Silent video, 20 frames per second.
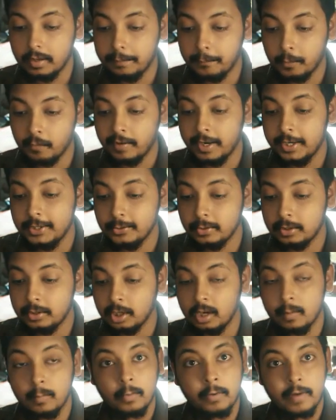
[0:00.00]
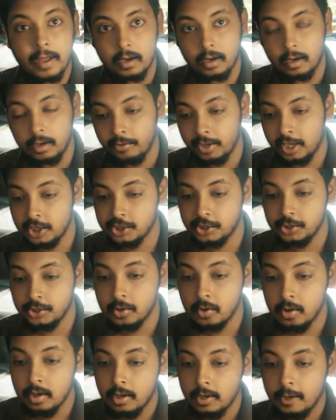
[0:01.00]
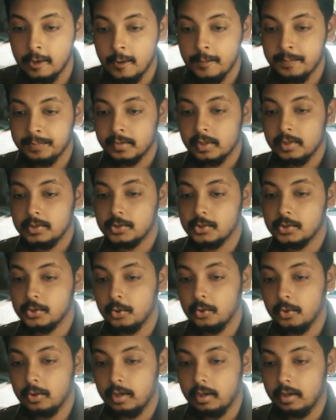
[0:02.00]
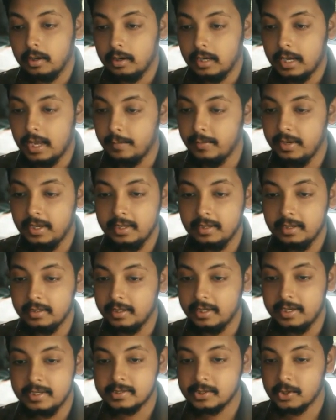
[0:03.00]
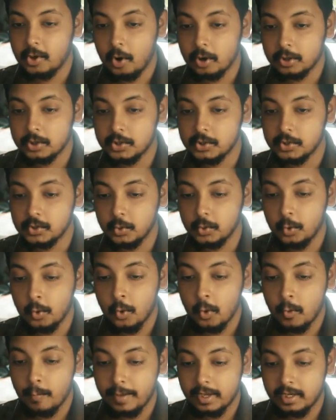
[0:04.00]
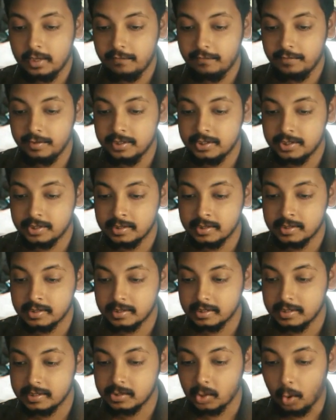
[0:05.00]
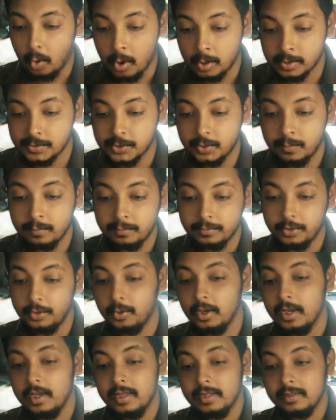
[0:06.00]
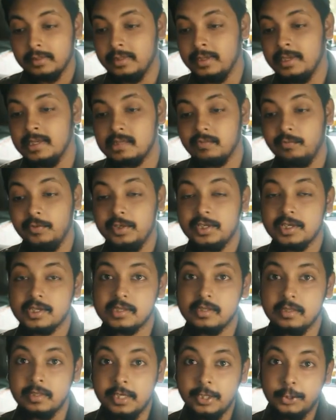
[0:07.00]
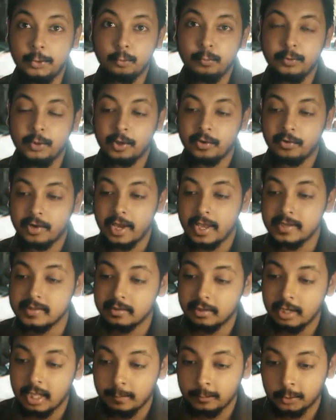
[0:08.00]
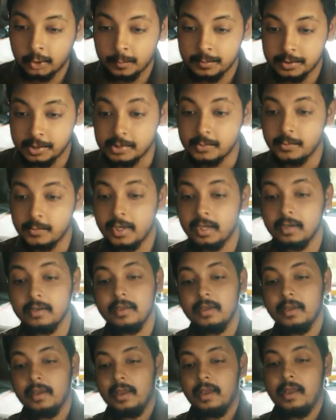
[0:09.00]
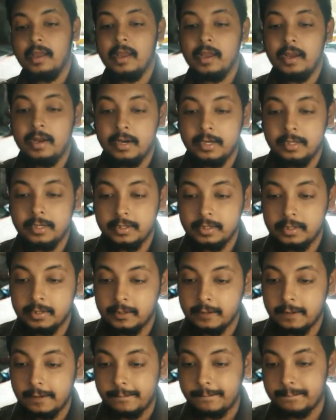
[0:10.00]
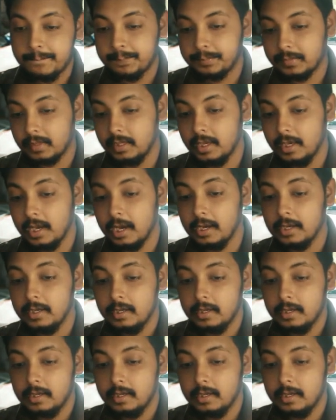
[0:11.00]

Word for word: provide your turbo uh, ratio so i mean it's got so many features it's awesome you know these features need to be on Ryzen laptops as well. And uh, yeah,